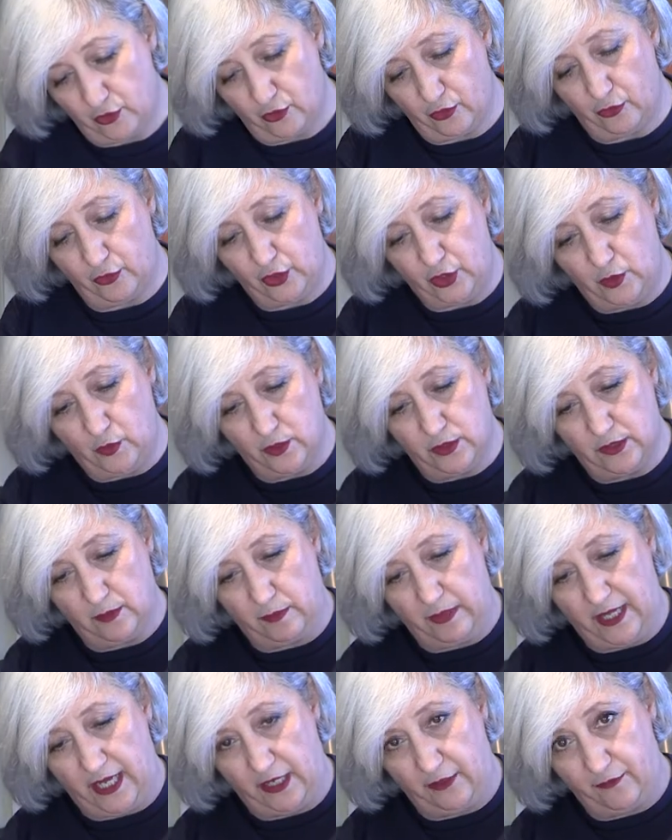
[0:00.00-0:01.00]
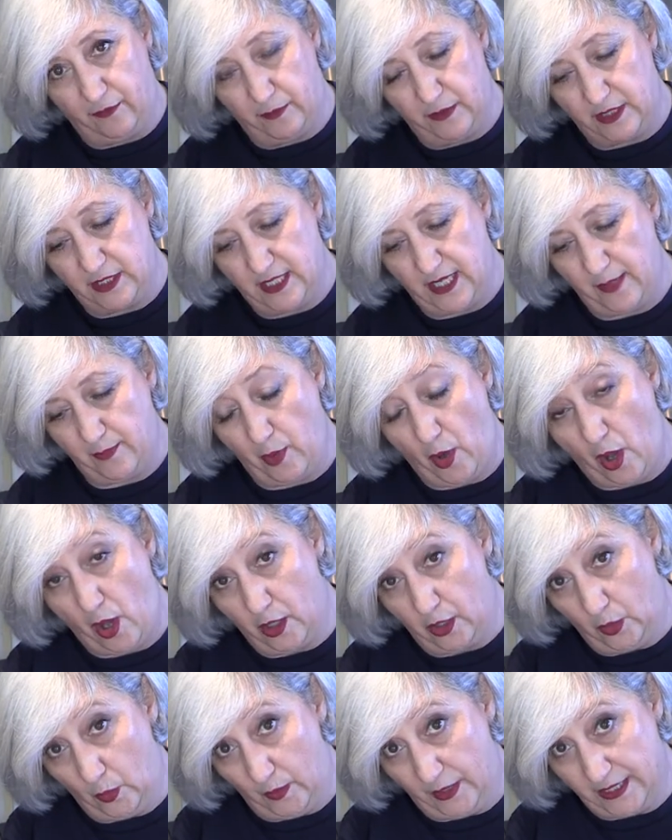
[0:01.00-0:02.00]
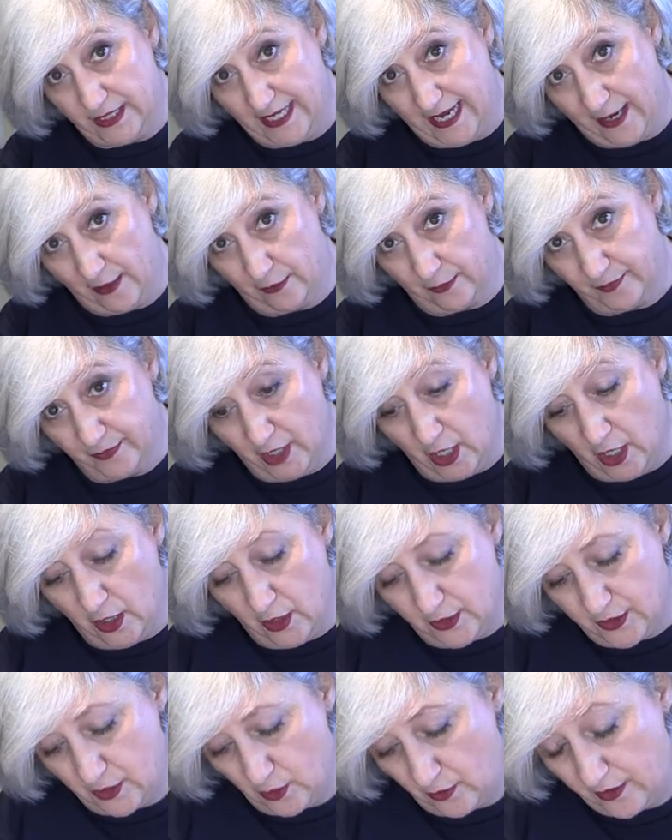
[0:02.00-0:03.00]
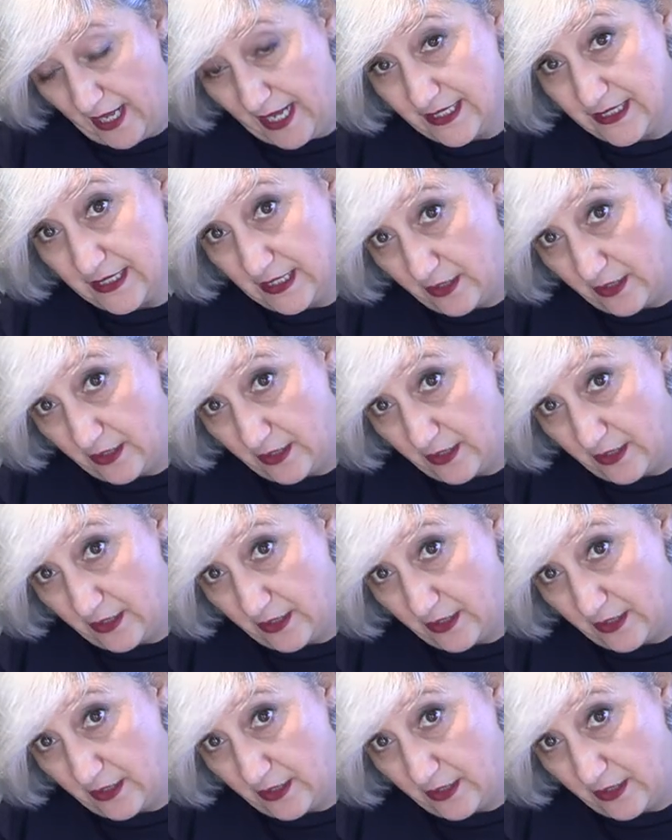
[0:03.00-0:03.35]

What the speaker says: you use the blade from the tip all the way down. So that's